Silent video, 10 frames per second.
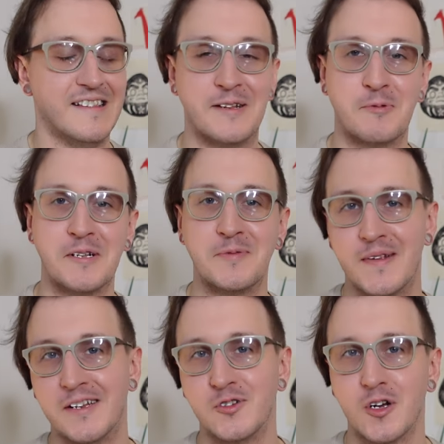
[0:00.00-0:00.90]
this one has
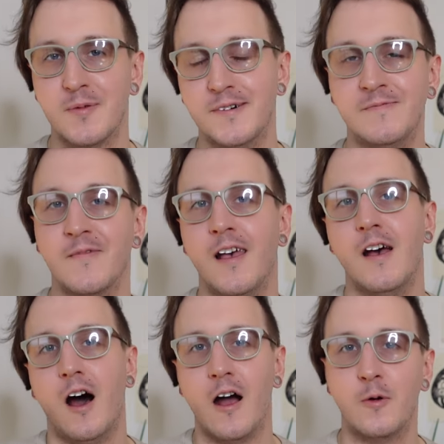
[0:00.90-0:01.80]
been enjoyable.
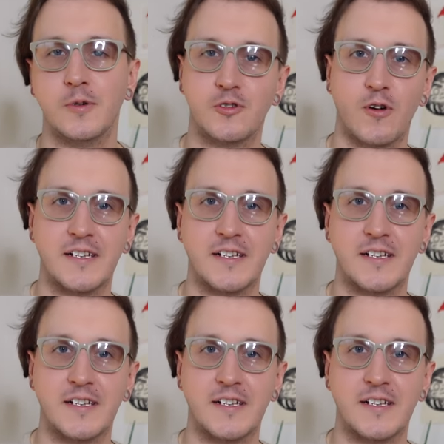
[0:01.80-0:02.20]
I always try